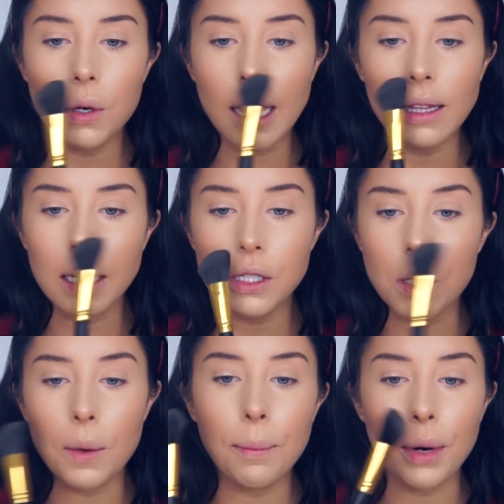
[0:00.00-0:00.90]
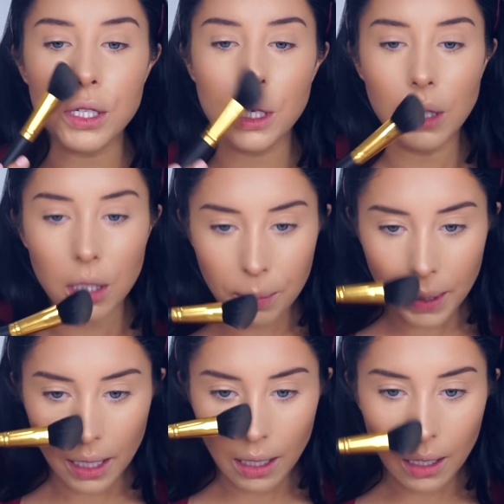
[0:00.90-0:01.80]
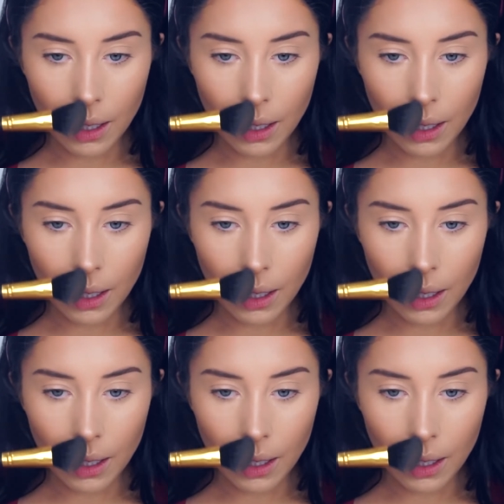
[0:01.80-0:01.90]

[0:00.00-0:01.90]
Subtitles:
I like to brush a little bit